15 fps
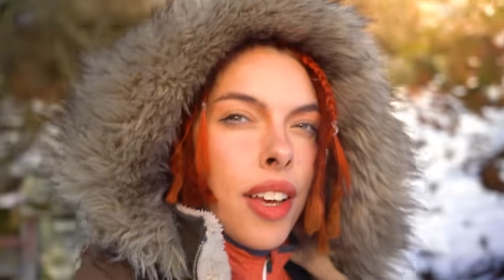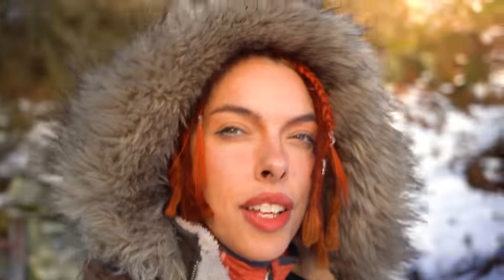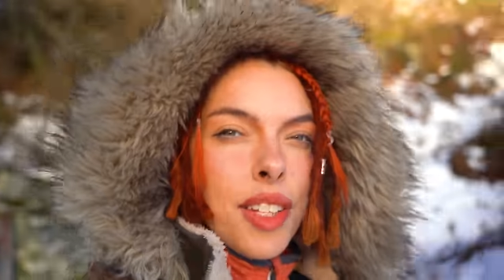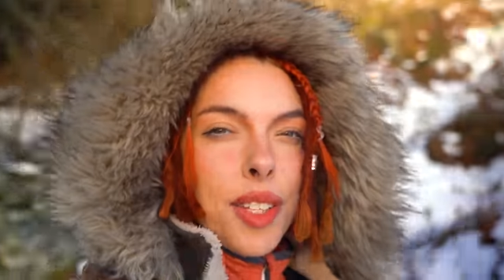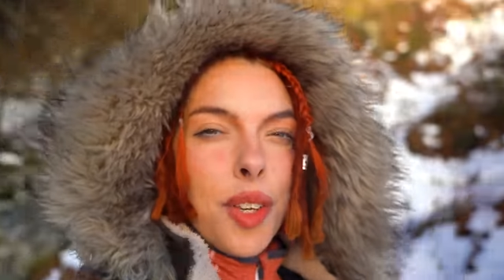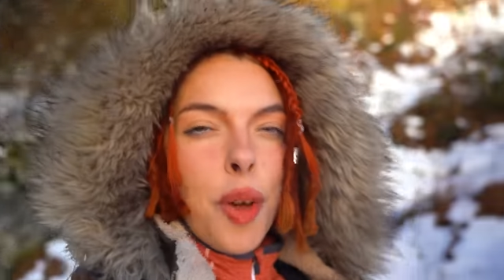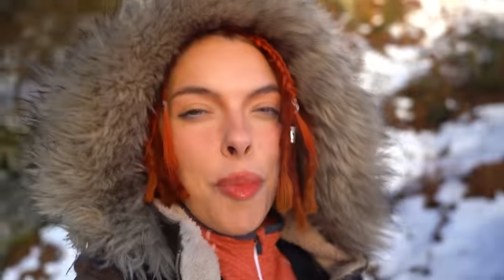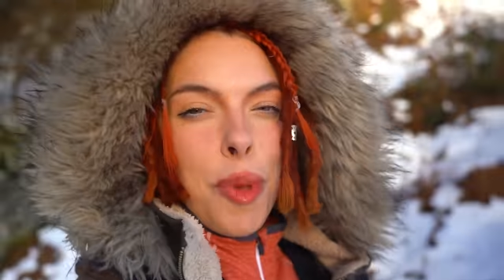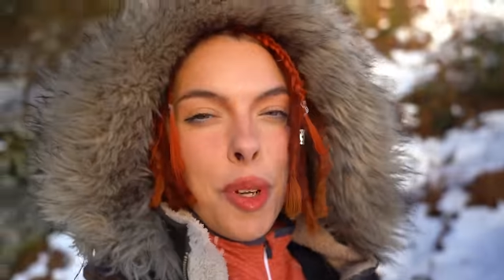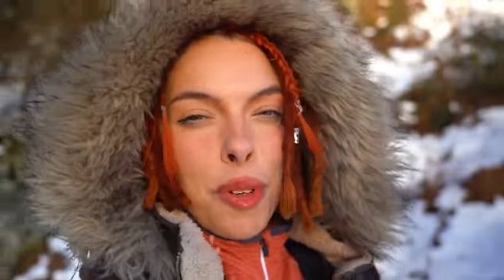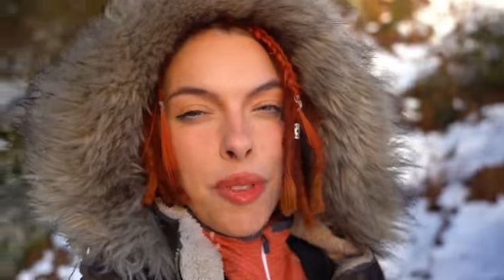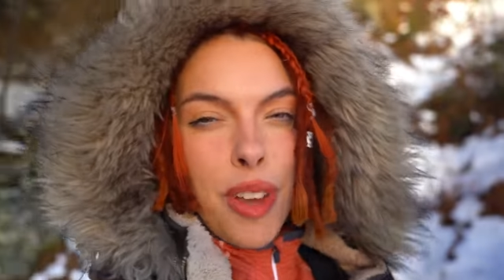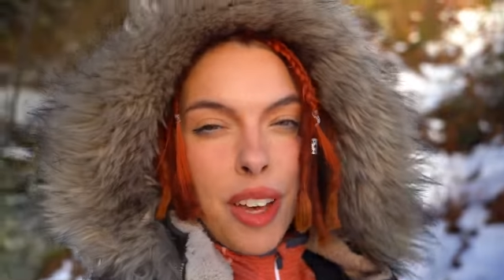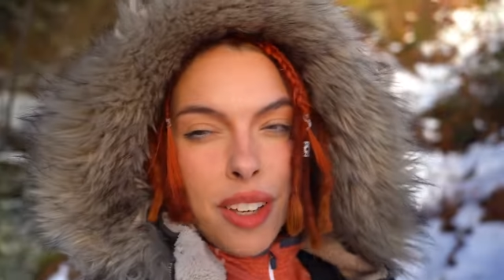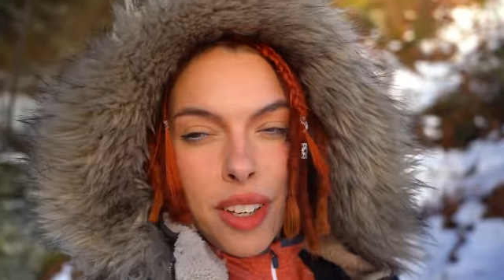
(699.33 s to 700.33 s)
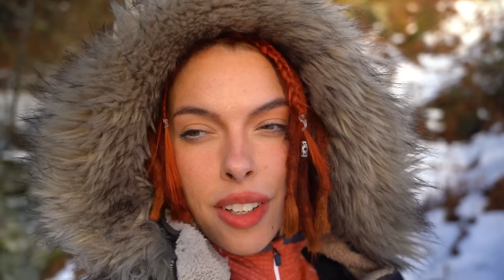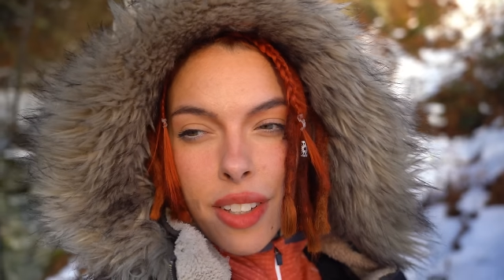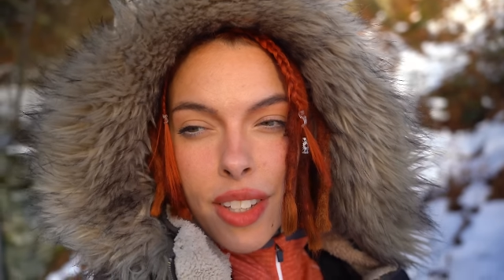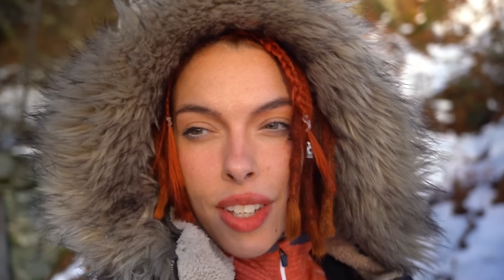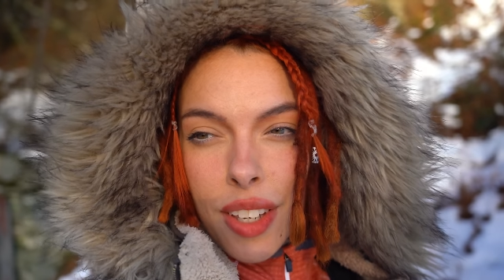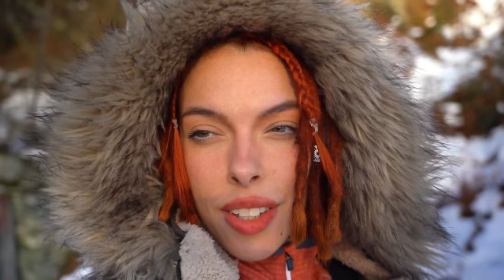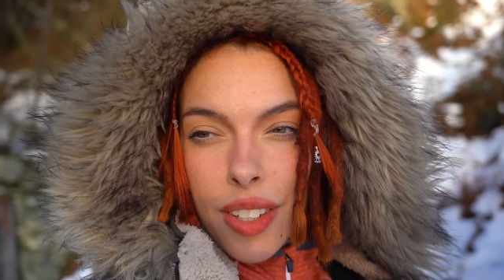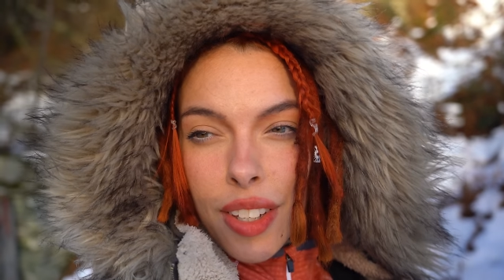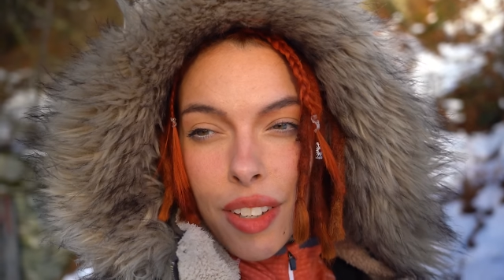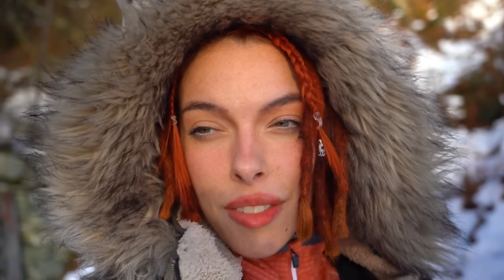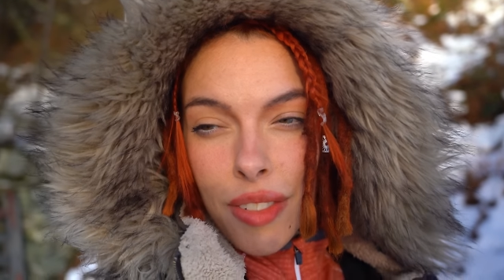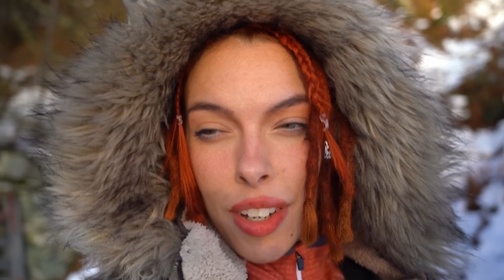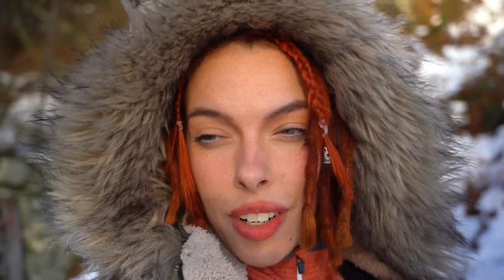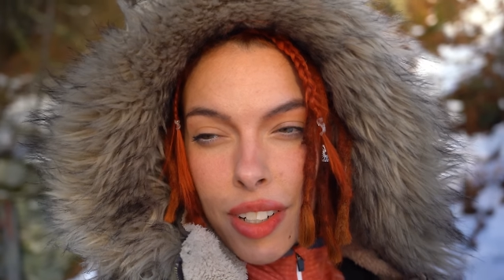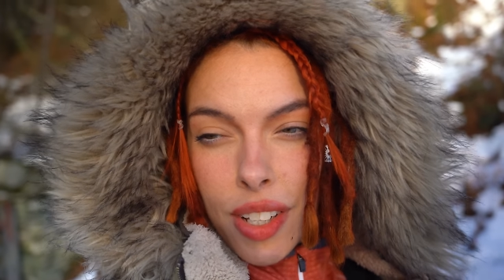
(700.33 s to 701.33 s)
It's so beautiful out here. It's like a
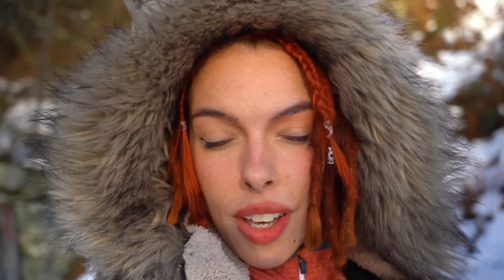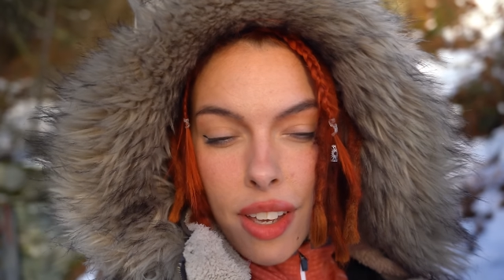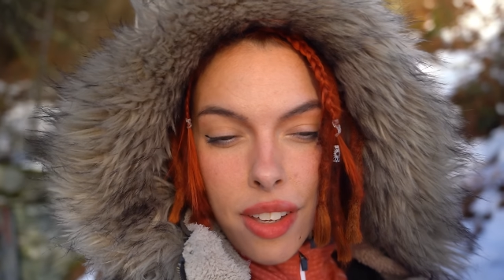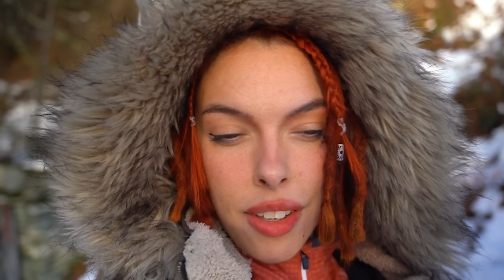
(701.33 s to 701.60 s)
fairy tale.